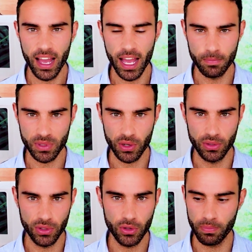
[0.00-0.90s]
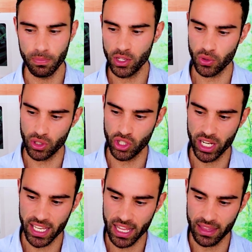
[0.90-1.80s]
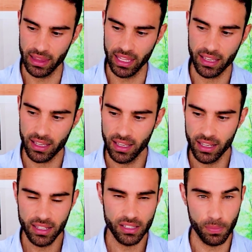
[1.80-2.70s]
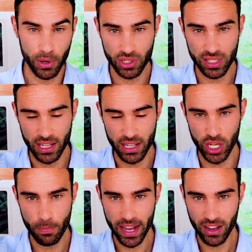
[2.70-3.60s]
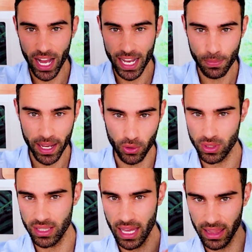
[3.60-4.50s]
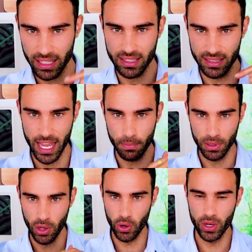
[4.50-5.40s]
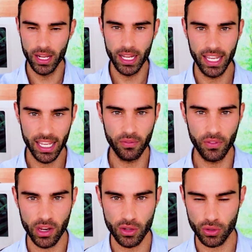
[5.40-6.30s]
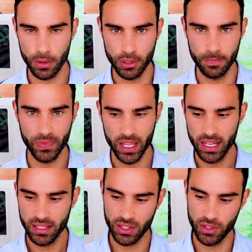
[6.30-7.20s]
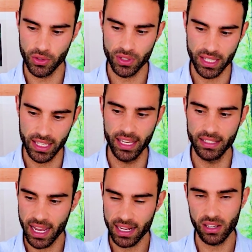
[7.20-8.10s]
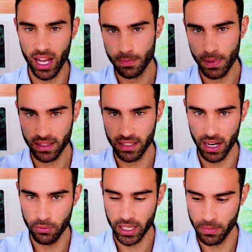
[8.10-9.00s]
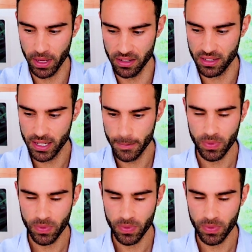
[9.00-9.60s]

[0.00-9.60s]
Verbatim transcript: um, so do be sure to check out the link to purchase that Jetpack ice pack. You'll see that linked down below in the video description to use the exact ice pack that I recommend